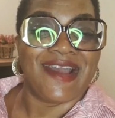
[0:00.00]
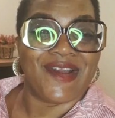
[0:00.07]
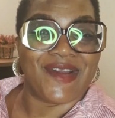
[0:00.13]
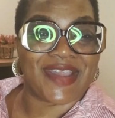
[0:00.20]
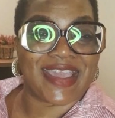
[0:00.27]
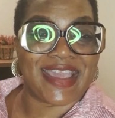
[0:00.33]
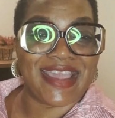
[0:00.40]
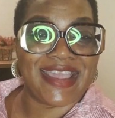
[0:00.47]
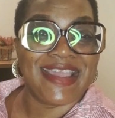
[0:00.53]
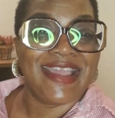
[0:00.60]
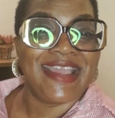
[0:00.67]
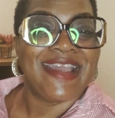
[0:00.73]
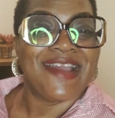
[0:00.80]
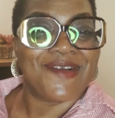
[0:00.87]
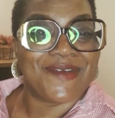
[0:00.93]
Okay,
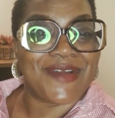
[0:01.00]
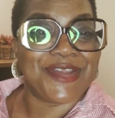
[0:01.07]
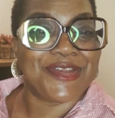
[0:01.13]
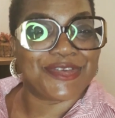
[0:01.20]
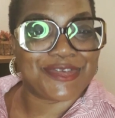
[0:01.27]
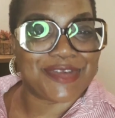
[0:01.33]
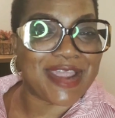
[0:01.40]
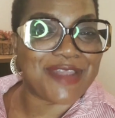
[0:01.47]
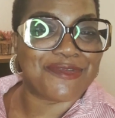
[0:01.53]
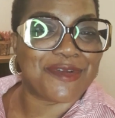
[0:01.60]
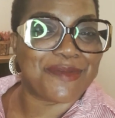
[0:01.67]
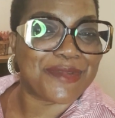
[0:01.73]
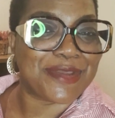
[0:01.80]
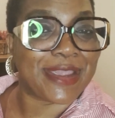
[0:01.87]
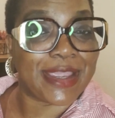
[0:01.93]
when you're trying
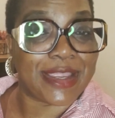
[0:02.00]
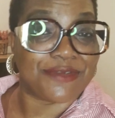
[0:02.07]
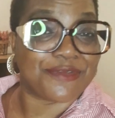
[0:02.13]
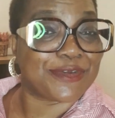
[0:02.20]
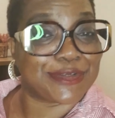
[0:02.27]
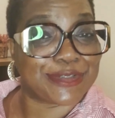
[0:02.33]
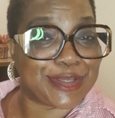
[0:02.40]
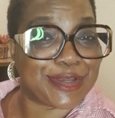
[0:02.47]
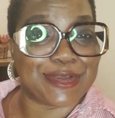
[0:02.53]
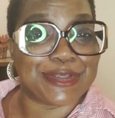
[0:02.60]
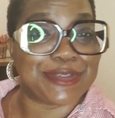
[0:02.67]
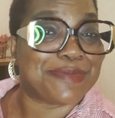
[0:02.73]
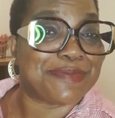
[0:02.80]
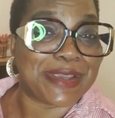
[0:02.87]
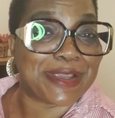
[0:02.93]
from your head, of course you're going
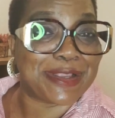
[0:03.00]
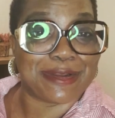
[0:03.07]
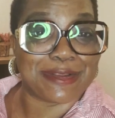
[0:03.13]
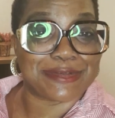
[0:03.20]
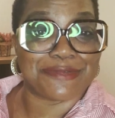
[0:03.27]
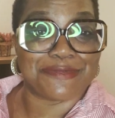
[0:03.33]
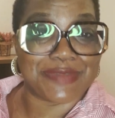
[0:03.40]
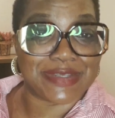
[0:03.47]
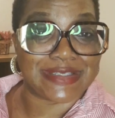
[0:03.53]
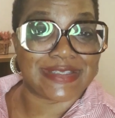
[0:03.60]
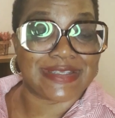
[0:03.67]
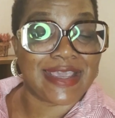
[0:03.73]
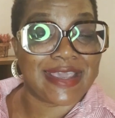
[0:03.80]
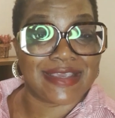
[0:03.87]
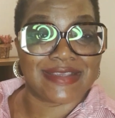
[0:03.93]
to make a lot of
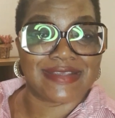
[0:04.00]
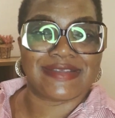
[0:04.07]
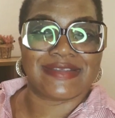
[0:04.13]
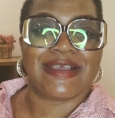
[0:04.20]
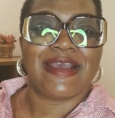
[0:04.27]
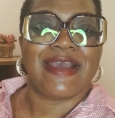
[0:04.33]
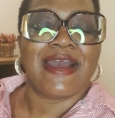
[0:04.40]
mistakes,